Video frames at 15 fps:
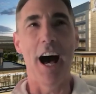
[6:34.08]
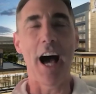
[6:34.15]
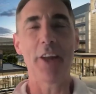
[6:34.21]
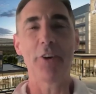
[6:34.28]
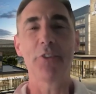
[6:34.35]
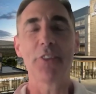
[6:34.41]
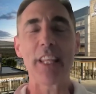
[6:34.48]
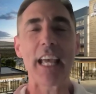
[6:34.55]
I
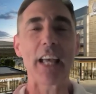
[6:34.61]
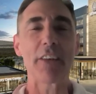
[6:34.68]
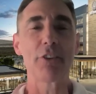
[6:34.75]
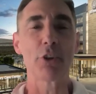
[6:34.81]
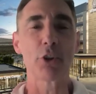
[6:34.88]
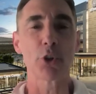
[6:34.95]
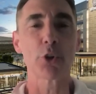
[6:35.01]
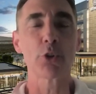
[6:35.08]
don't think I
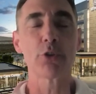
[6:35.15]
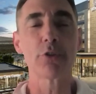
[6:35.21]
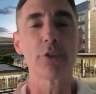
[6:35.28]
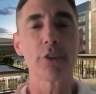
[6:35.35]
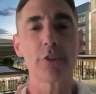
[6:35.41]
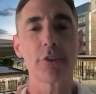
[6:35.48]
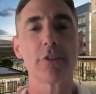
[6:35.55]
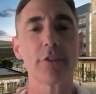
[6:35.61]

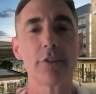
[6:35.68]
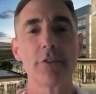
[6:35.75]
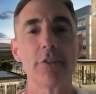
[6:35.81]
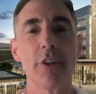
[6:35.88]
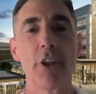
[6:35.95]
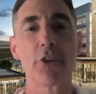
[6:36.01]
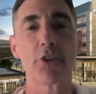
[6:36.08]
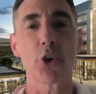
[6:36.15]
learned
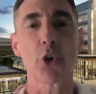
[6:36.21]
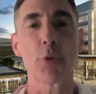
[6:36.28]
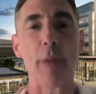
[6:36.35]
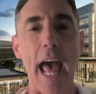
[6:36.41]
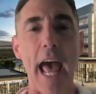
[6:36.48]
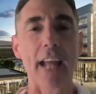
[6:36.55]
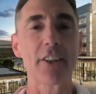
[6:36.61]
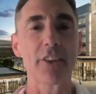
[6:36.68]
the term
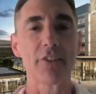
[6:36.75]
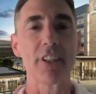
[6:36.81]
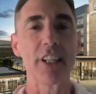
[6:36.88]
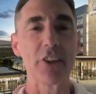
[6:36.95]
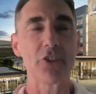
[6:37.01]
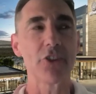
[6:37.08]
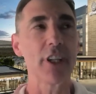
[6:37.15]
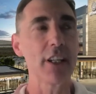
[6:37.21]
active
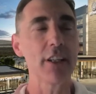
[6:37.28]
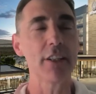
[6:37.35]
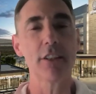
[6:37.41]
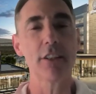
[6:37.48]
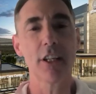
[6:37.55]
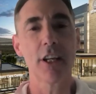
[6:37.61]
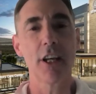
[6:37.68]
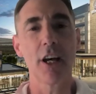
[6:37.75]
listening
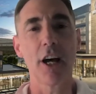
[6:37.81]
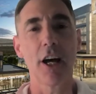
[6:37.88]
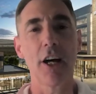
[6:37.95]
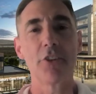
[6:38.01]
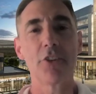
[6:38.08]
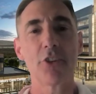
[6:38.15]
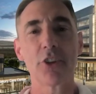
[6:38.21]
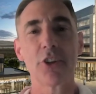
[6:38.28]

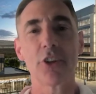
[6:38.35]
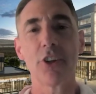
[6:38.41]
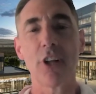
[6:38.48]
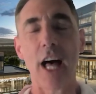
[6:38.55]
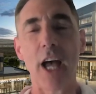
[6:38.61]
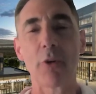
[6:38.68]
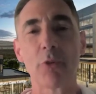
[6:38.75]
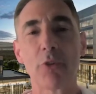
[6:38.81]
until
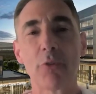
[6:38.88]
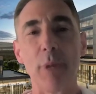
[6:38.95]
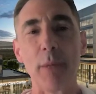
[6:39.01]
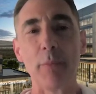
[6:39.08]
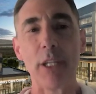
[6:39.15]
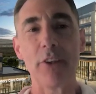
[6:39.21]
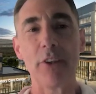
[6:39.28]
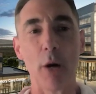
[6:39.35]
I was
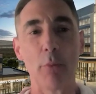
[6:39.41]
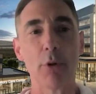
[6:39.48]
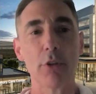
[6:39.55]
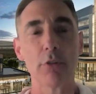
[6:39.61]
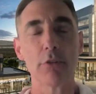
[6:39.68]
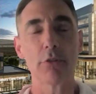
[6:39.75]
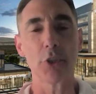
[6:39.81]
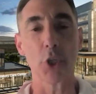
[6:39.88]
maybe
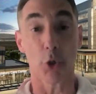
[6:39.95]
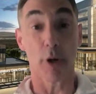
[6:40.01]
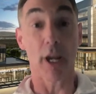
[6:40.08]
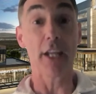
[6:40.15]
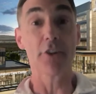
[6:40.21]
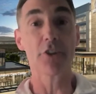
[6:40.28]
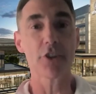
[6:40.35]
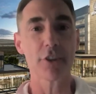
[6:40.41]
double your
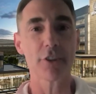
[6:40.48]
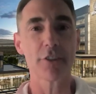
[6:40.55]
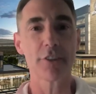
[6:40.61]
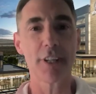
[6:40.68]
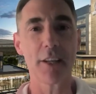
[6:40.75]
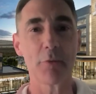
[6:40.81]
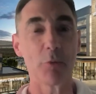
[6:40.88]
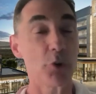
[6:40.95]
age.
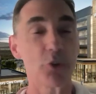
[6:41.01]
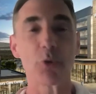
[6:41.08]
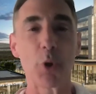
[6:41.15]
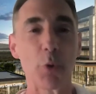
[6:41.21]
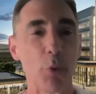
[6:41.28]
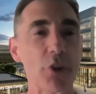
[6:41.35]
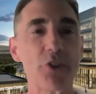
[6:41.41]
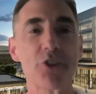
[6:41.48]
It
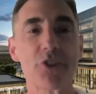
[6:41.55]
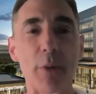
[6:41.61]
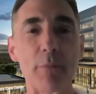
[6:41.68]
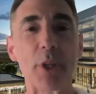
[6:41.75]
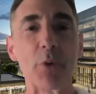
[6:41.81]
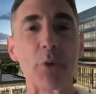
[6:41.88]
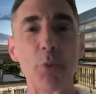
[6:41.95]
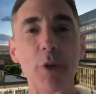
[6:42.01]
wasn't
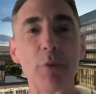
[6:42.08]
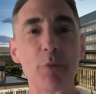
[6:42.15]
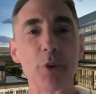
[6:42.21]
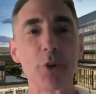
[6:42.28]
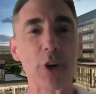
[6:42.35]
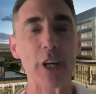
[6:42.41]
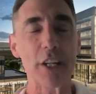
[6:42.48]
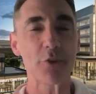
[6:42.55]
something we
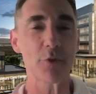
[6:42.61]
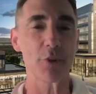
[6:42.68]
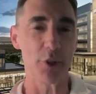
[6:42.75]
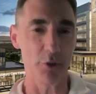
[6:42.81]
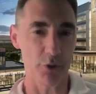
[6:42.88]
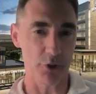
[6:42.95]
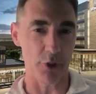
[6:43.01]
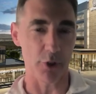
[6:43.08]
were
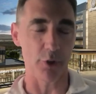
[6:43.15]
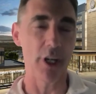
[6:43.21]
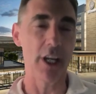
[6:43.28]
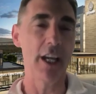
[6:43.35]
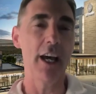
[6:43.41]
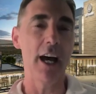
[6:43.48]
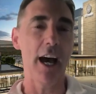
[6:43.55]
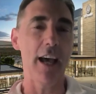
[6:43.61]
introduced to.
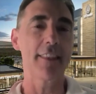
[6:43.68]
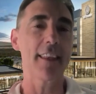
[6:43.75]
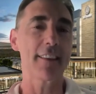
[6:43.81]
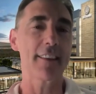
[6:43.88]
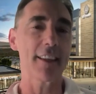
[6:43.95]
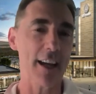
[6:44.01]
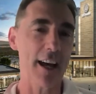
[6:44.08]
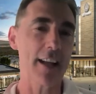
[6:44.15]
I
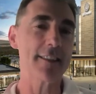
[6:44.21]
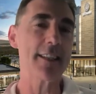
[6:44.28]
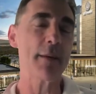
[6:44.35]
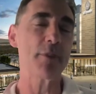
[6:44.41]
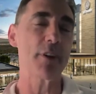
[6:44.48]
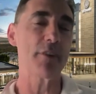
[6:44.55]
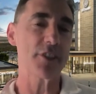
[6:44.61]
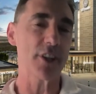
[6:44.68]
think the
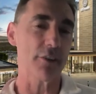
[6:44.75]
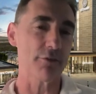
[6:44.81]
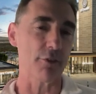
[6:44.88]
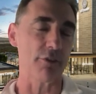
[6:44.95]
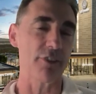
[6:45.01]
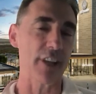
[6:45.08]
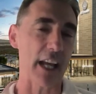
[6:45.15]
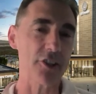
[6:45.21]
concept of
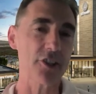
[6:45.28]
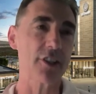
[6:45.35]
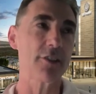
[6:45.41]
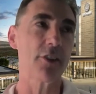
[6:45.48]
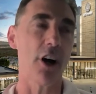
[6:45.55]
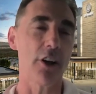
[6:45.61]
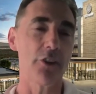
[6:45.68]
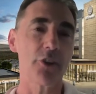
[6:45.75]

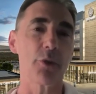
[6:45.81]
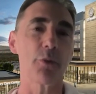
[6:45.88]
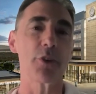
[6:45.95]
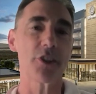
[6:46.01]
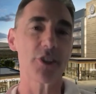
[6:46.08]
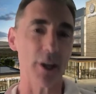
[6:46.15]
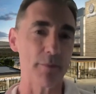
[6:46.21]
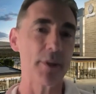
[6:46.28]
self-reflection also
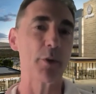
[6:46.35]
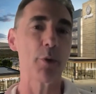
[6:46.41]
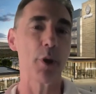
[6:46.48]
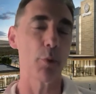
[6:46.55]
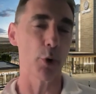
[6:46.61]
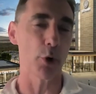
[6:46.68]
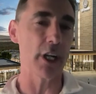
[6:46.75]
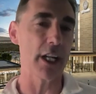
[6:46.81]
was something we
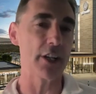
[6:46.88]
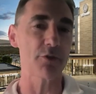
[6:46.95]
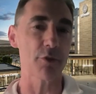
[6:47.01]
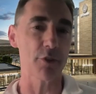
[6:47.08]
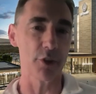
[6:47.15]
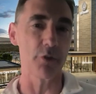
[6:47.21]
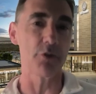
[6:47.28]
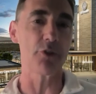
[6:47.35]
weren't
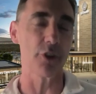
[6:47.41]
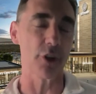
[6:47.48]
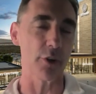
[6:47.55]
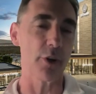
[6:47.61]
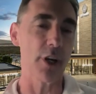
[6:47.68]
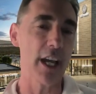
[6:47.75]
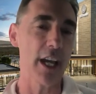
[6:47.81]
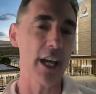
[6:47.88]
introduced to.